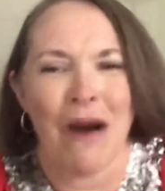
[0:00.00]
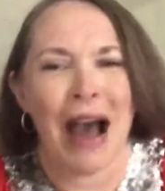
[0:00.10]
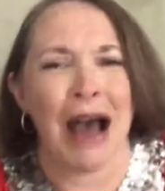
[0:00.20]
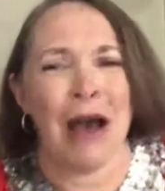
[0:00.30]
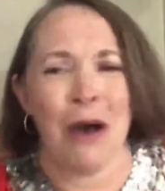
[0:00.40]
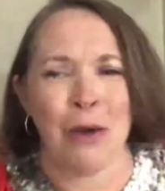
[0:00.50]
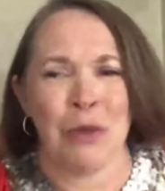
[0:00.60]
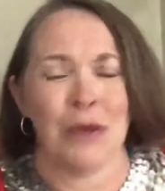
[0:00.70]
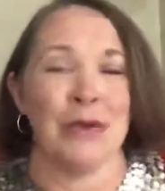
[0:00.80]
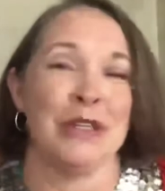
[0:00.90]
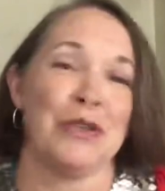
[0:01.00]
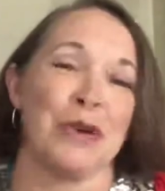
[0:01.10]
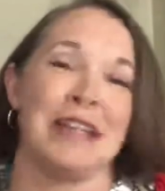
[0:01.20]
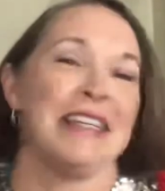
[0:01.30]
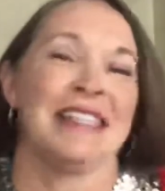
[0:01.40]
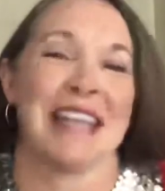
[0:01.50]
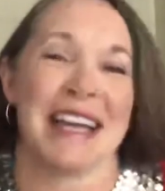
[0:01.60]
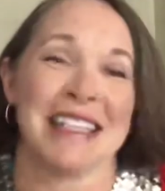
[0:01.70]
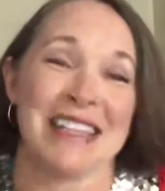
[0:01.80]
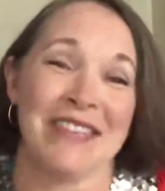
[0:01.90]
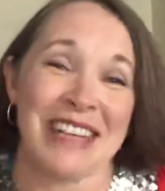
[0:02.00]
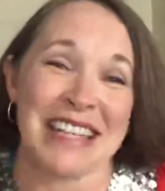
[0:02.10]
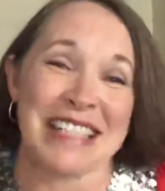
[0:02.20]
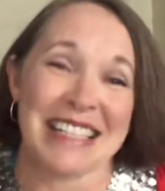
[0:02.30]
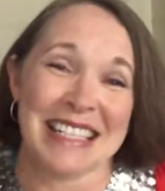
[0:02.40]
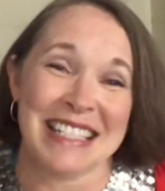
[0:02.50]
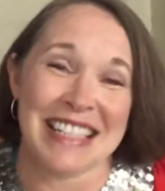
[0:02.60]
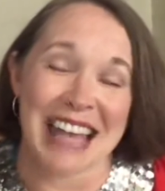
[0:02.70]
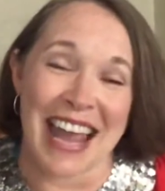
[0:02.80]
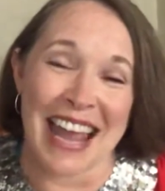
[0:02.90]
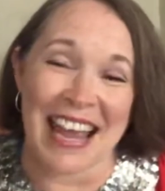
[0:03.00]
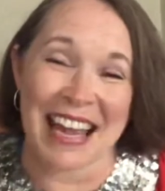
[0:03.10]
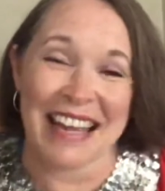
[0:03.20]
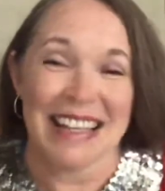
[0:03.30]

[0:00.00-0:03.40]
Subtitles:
I hope you enjoyed these activities today.